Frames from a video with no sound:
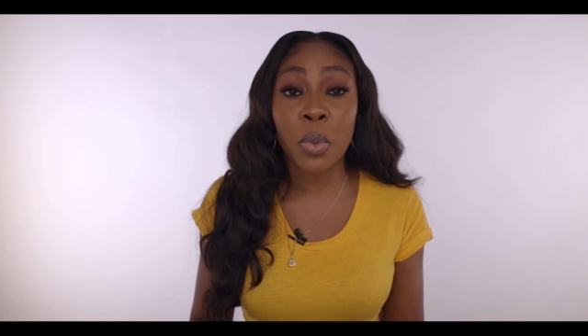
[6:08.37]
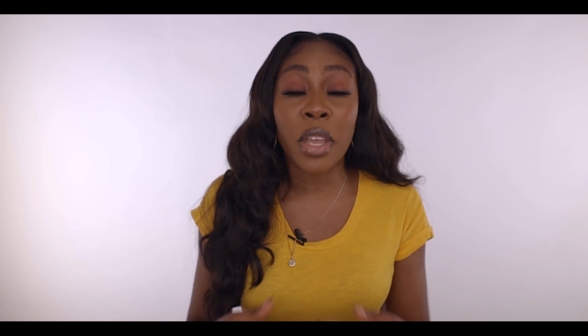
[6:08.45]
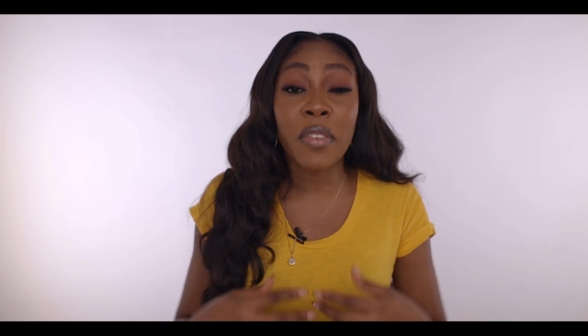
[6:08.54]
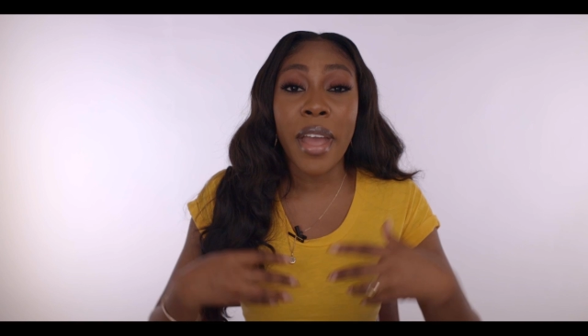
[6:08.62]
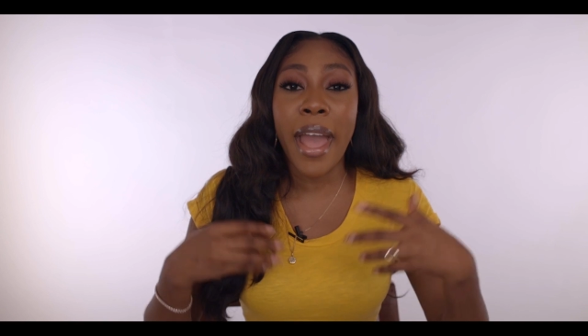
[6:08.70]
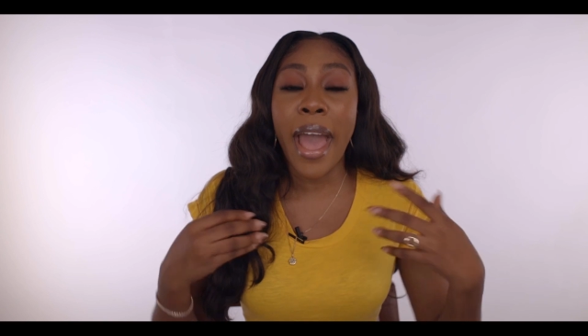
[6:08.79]
But
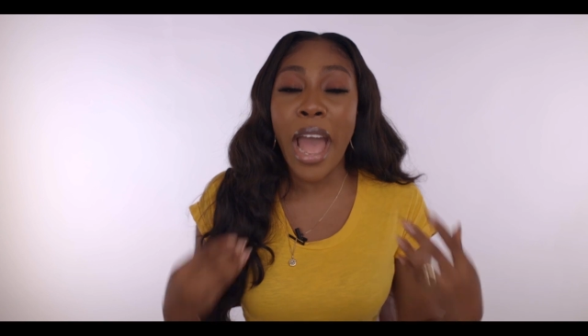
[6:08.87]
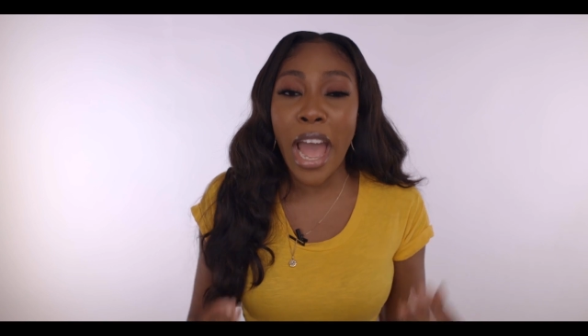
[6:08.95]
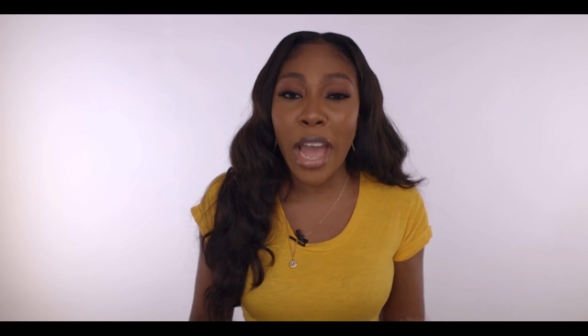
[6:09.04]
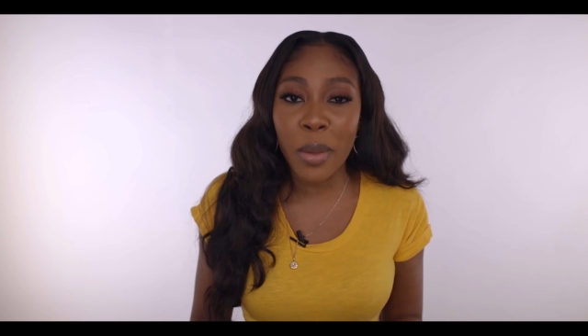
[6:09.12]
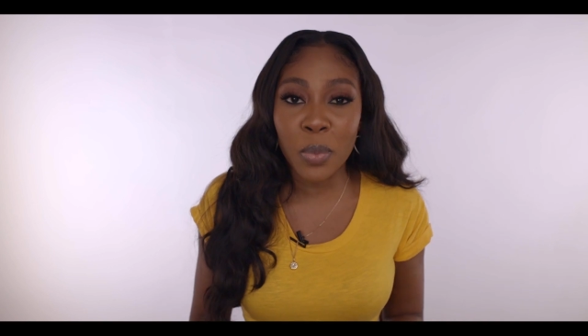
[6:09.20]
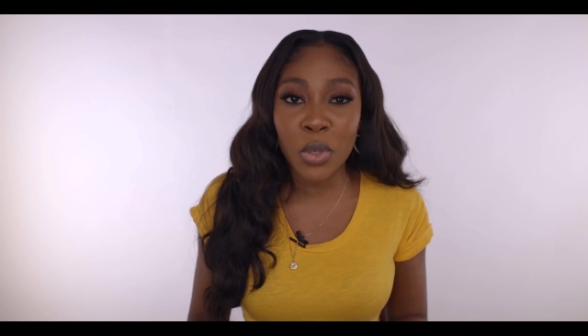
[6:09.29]
if I
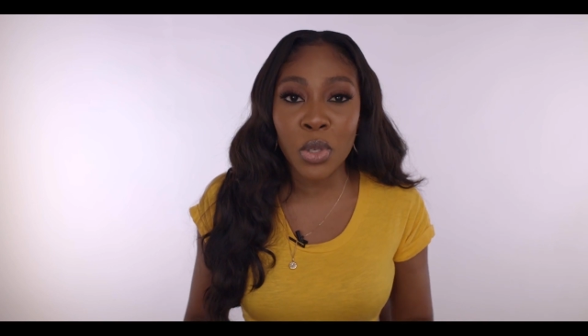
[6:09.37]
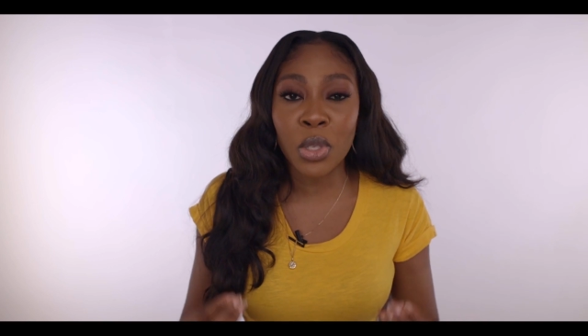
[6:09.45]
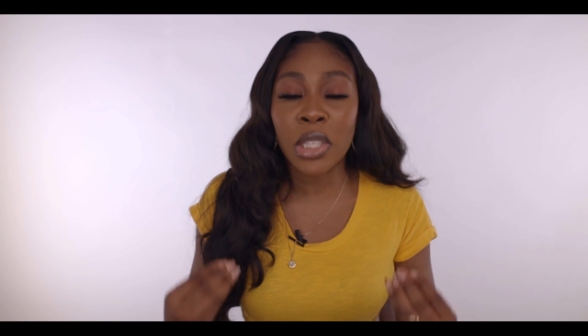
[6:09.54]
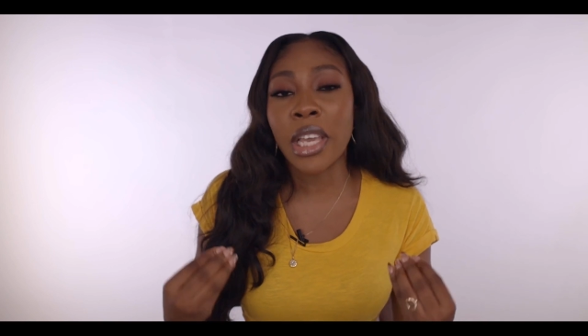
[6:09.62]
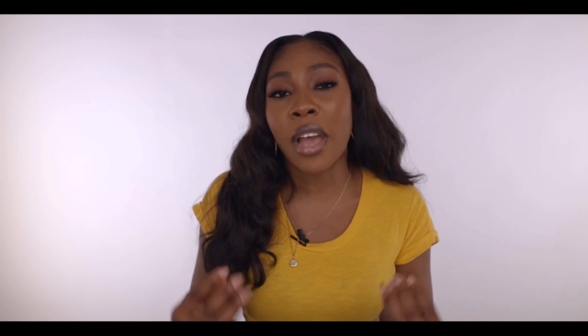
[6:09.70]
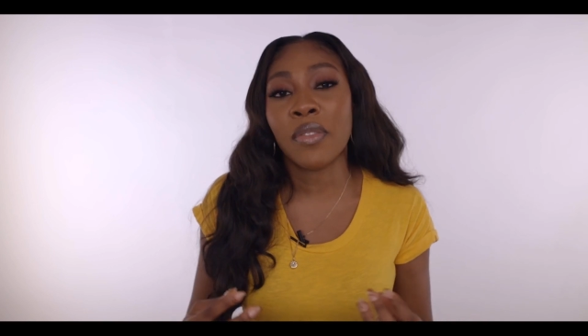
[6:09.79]

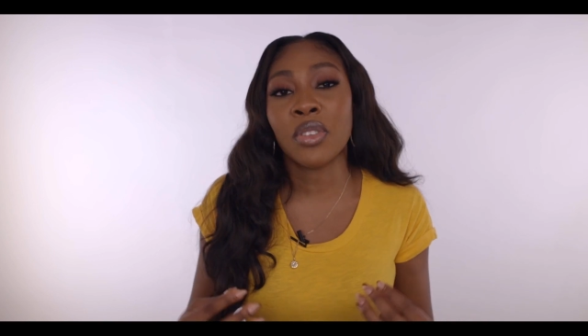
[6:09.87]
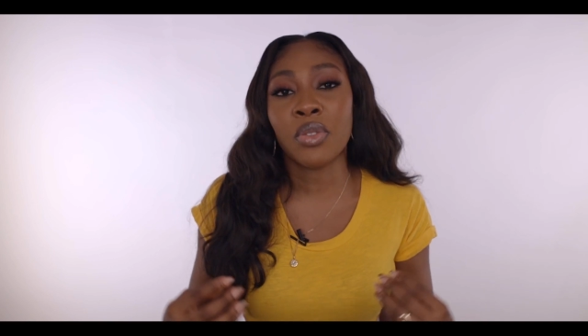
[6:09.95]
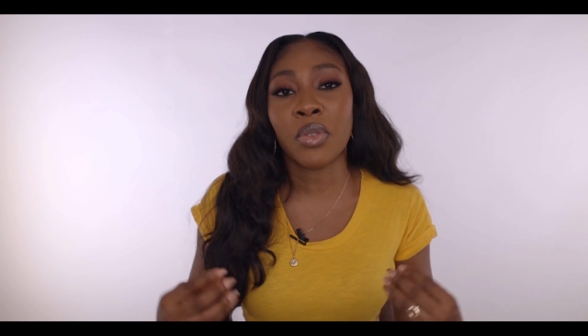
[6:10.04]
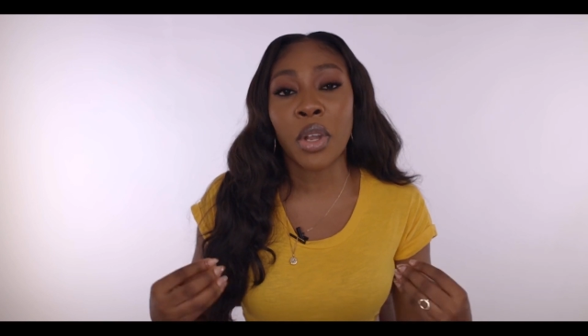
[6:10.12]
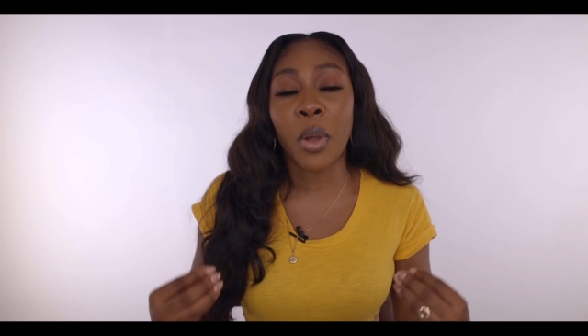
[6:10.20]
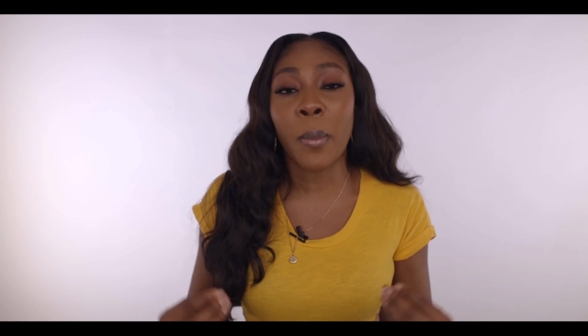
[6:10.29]
absolutely have
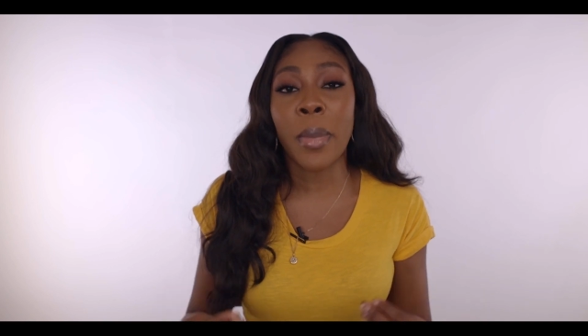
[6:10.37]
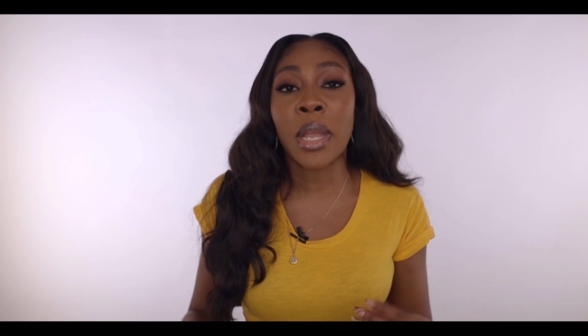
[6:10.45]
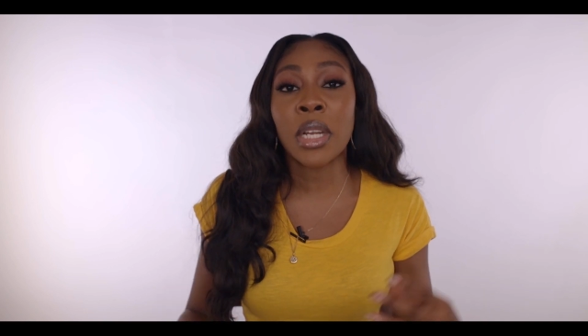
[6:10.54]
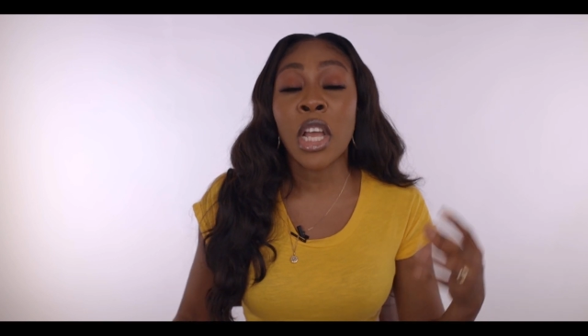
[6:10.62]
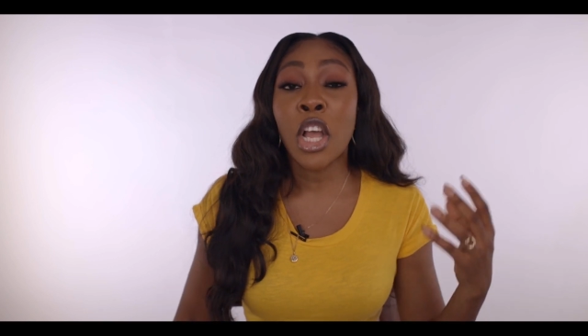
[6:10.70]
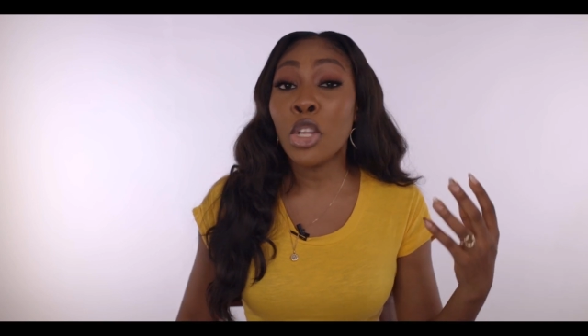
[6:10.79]
to
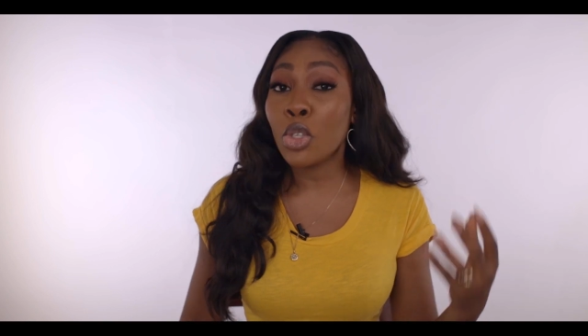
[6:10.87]
recommend